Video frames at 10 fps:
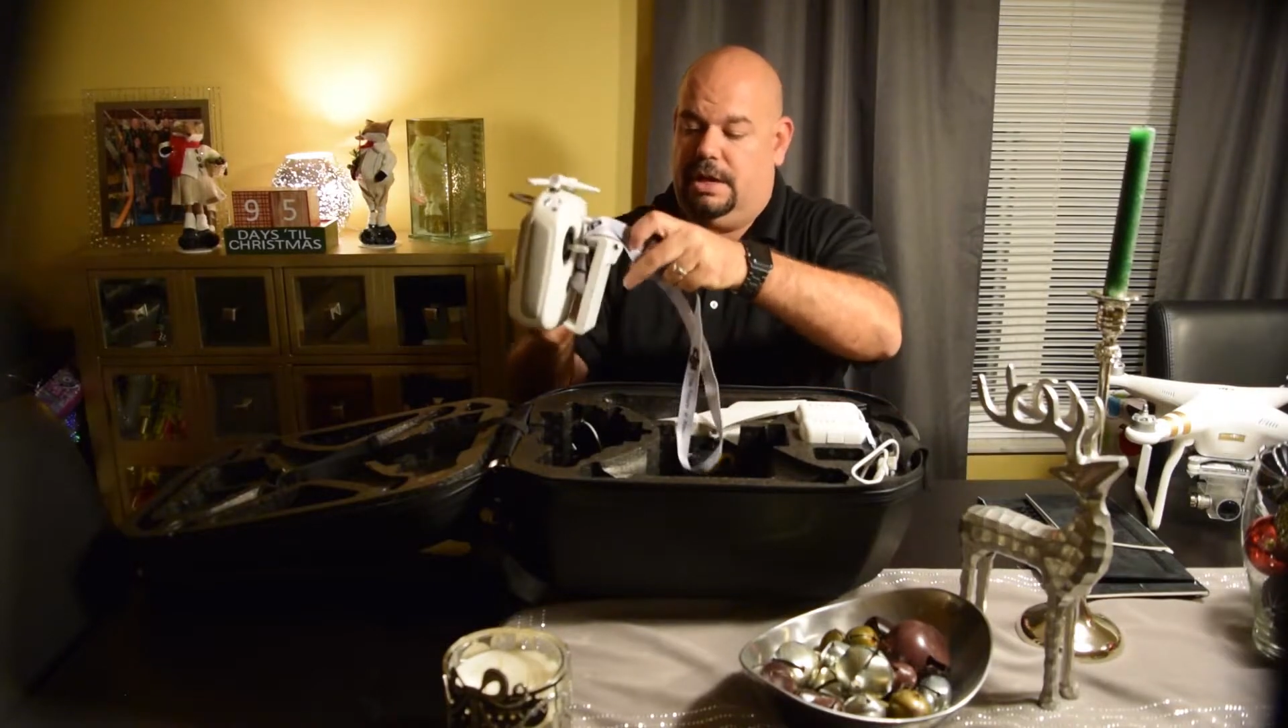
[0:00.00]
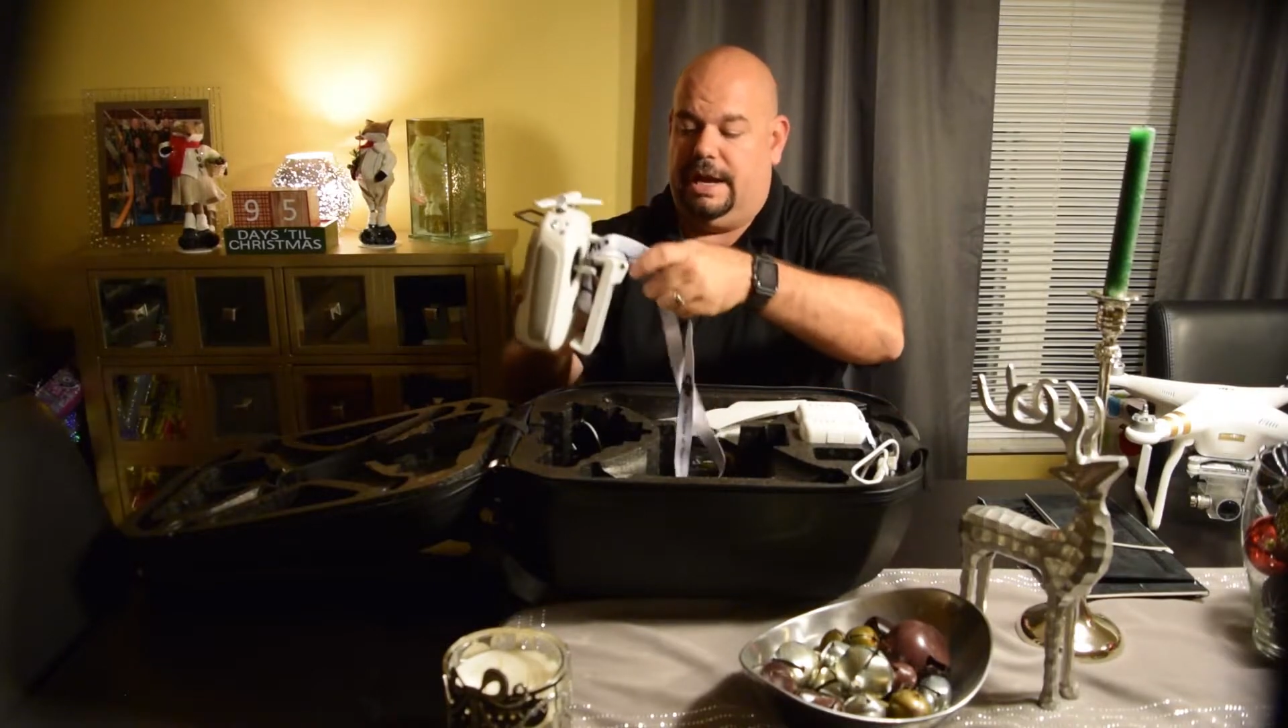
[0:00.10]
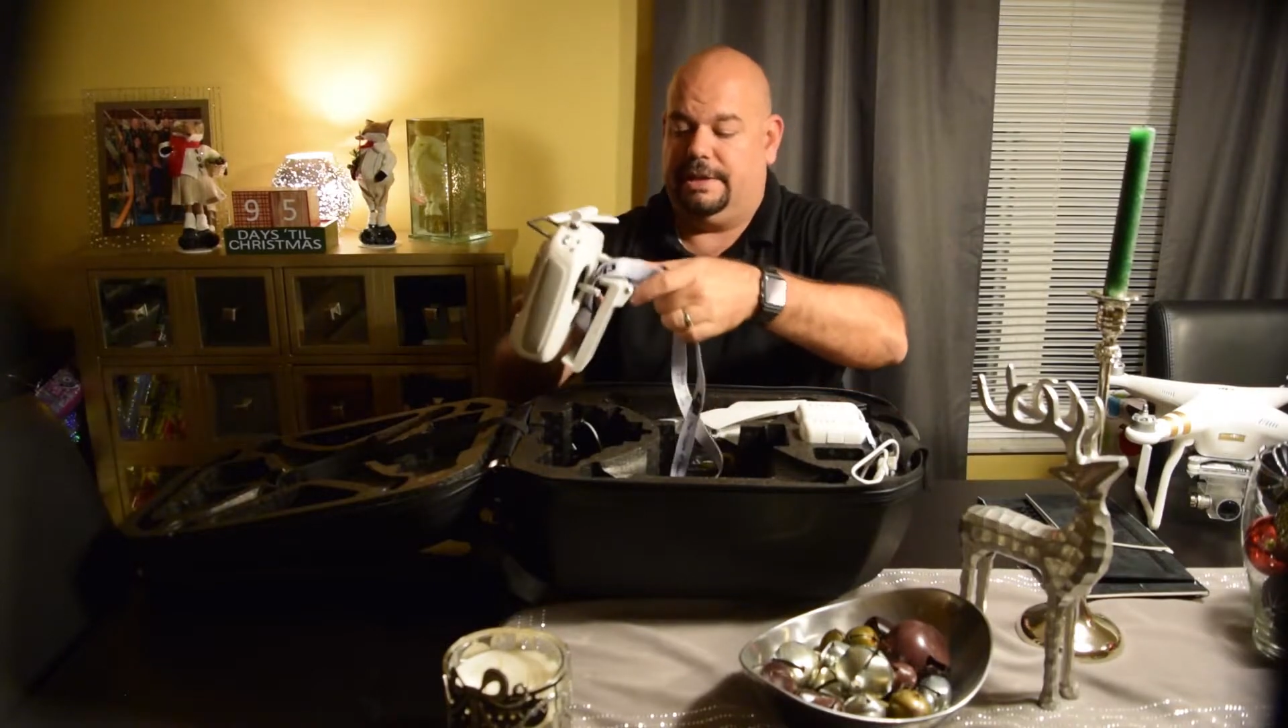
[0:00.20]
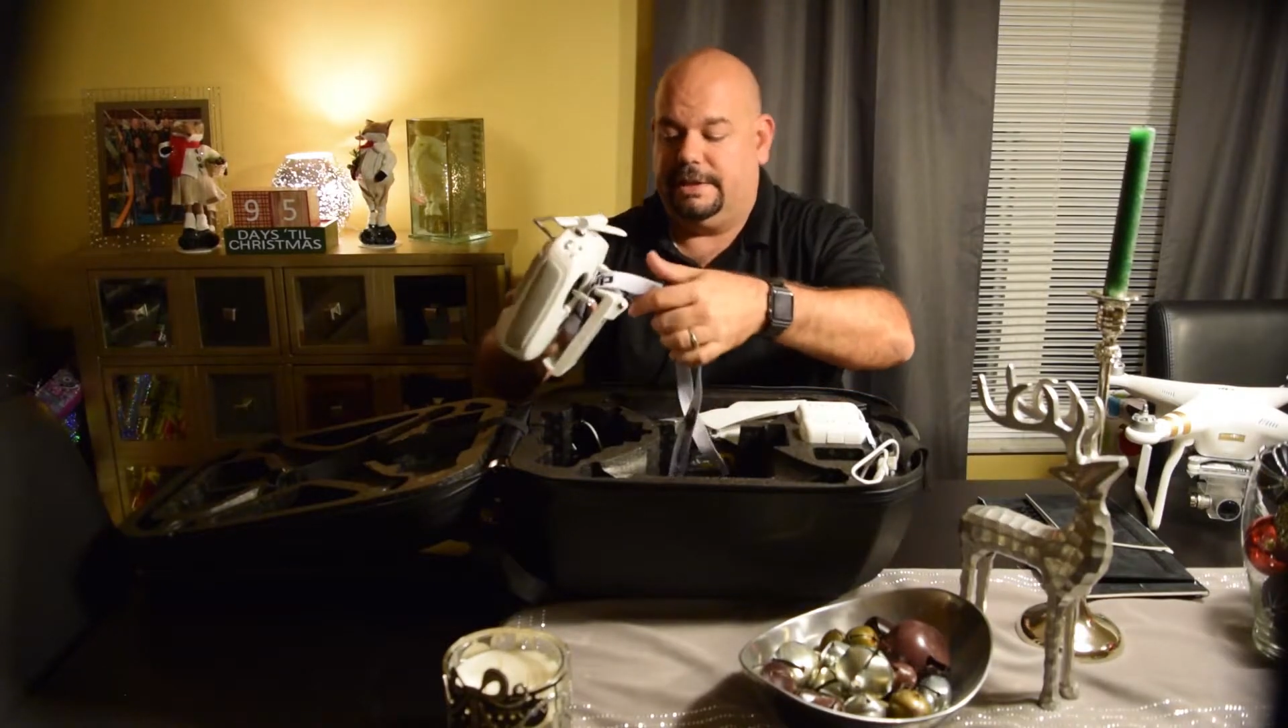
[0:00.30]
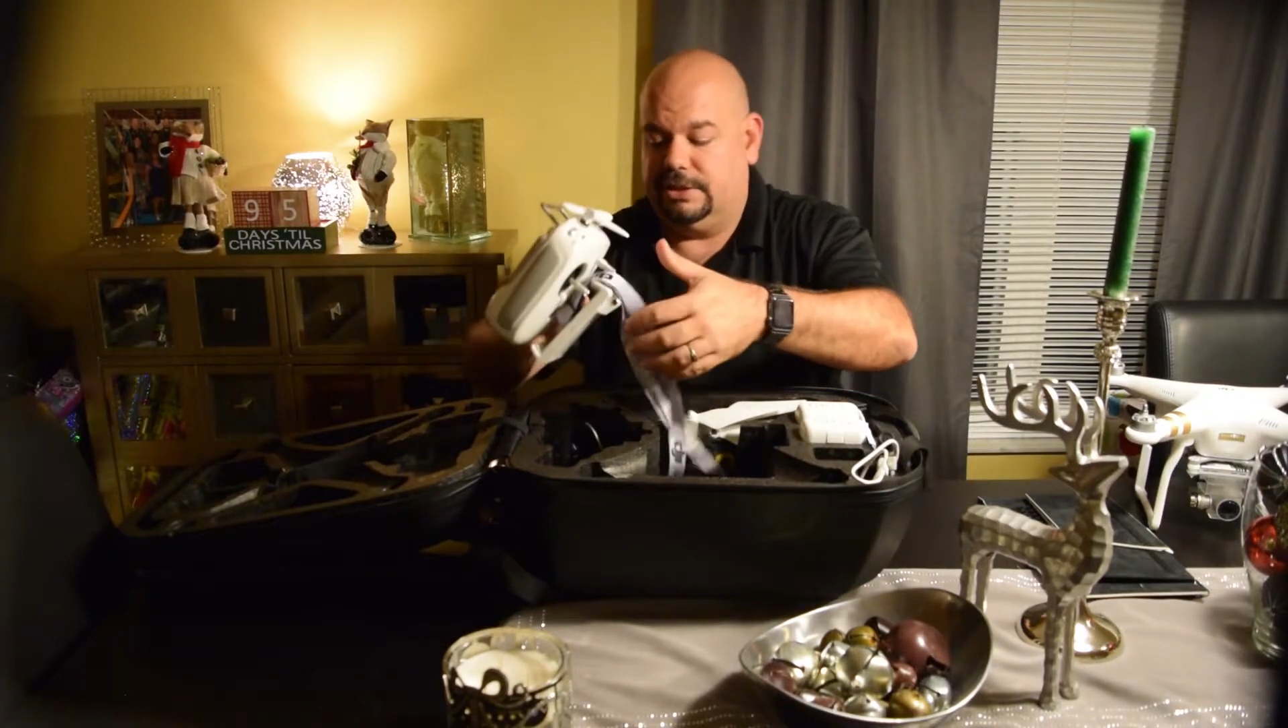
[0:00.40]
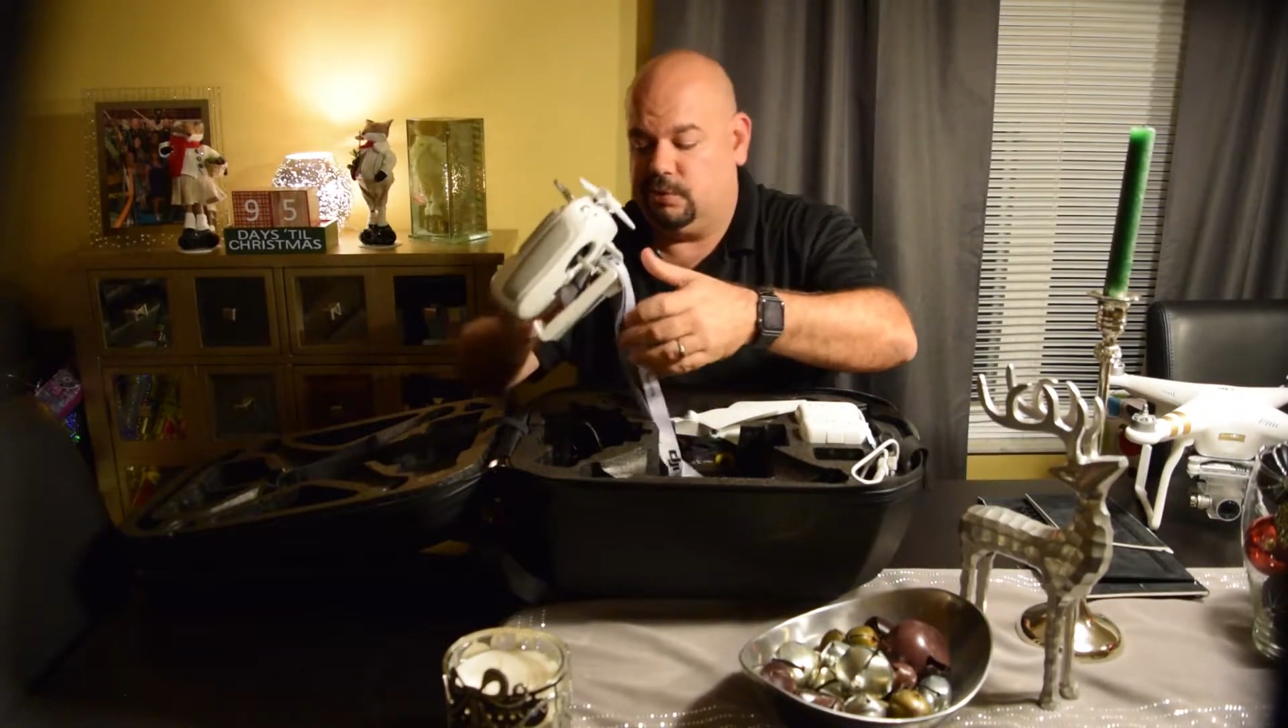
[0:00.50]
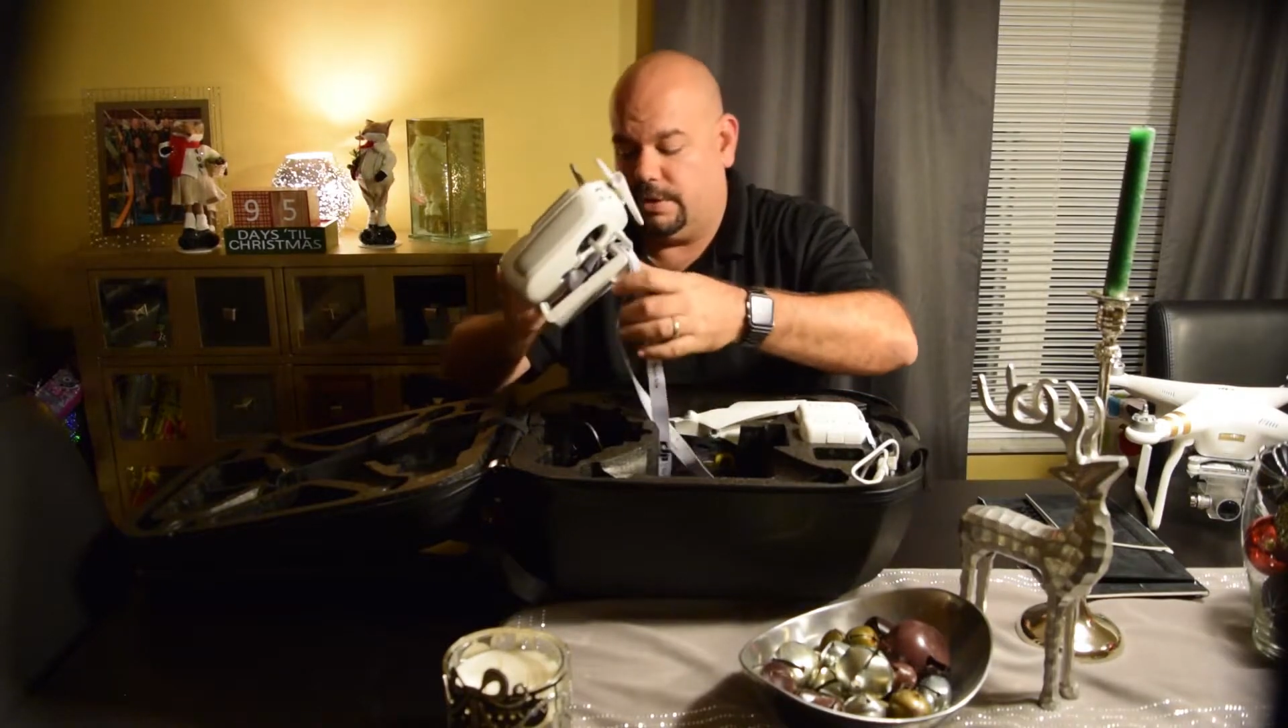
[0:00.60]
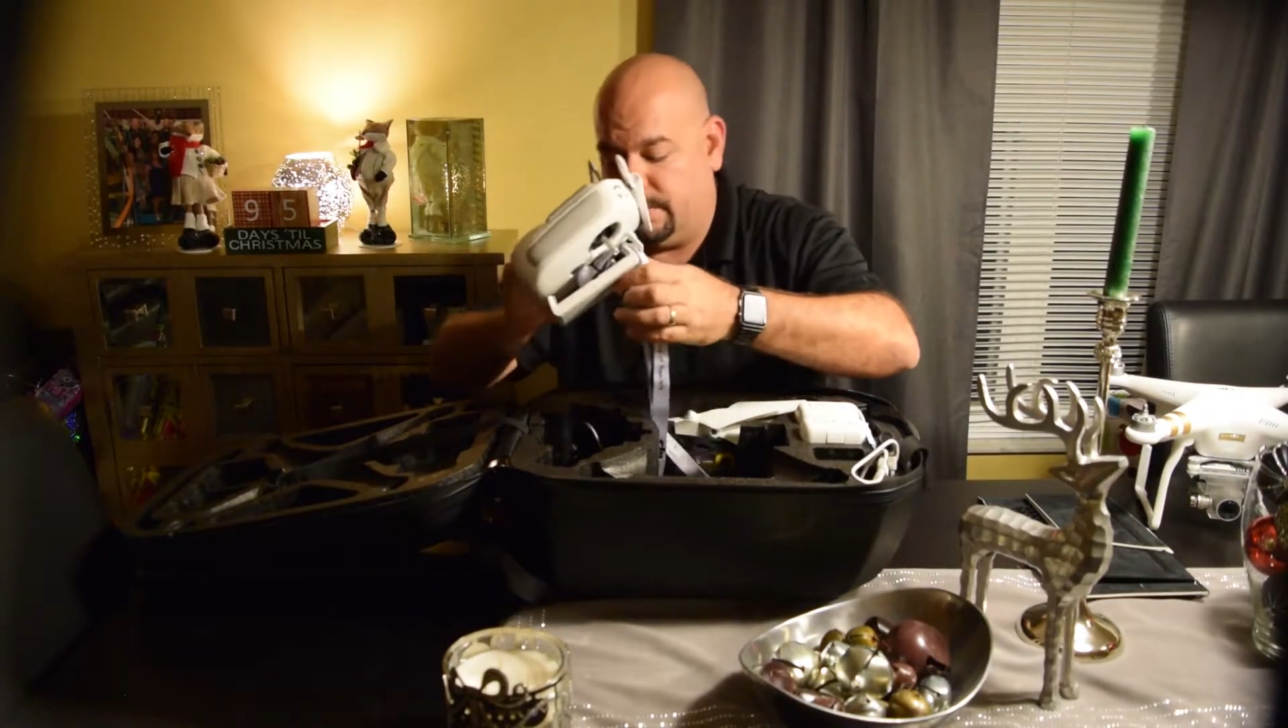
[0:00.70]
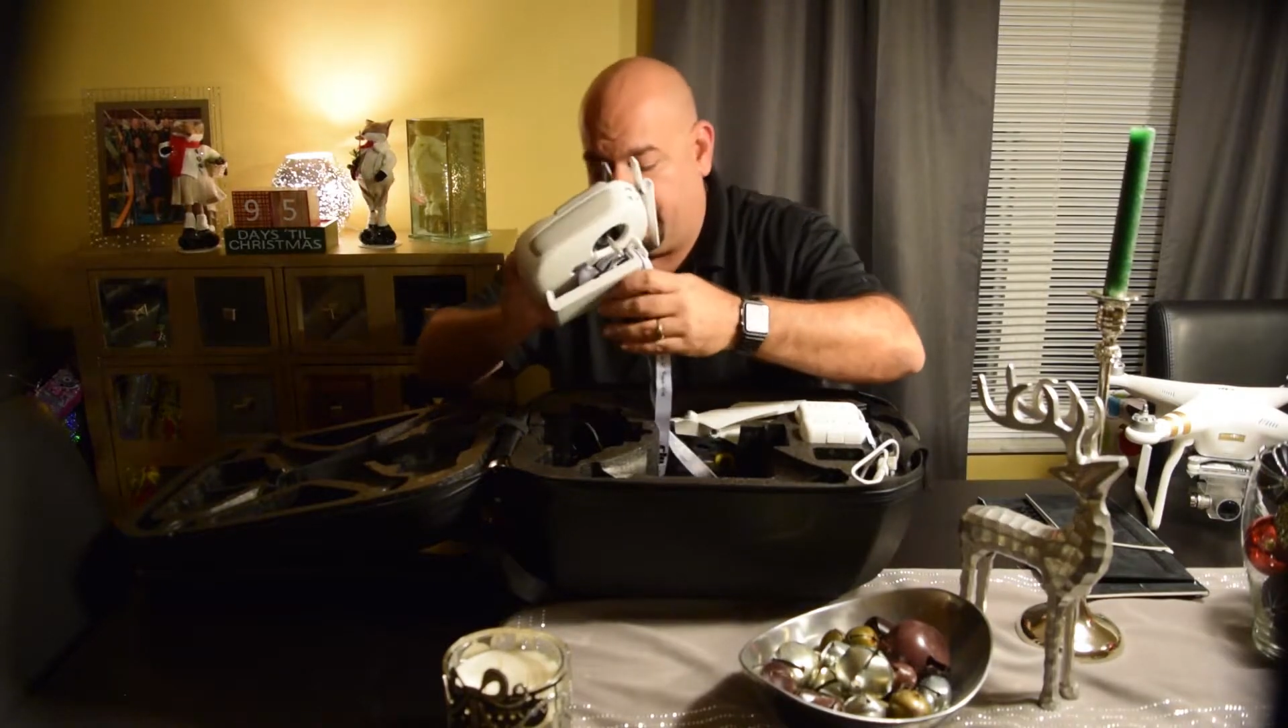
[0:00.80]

I think that's one of the